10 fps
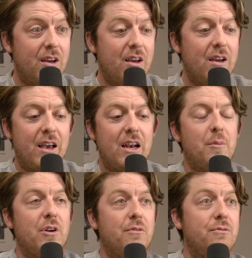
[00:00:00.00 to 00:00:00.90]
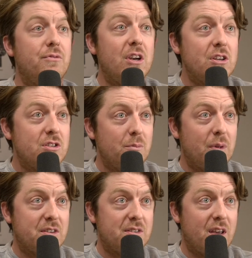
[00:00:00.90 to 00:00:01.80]
and I'm going to finish the
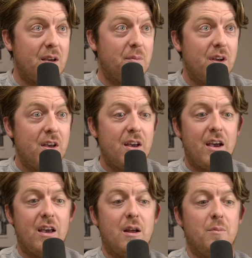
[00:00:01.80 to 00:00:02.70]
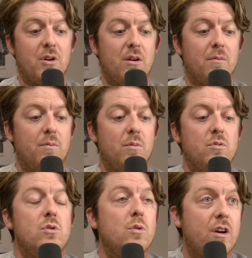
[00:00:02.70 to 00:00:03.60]
mixtape, and I'm going to
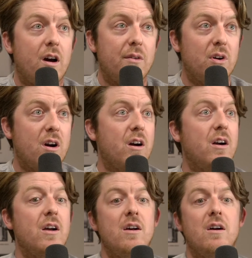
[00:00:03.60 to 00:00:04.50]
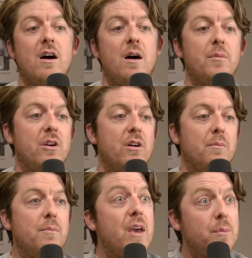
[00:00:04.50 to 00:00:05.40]
do the cover art. I'm going to
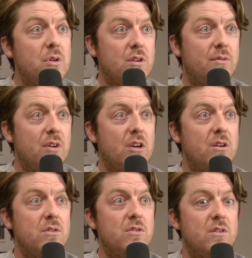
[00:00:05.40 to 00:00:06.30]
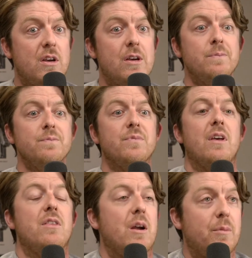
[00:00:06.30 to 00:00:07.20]
make music videos,
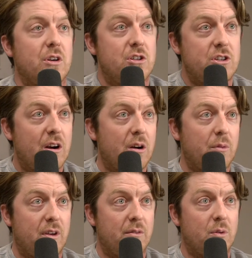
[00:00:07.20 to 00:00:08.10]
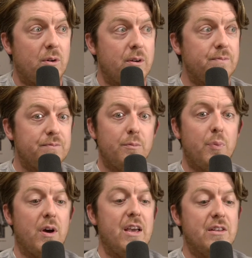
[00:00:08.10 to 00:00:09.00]
and then I'm going to share it with everyone. But it's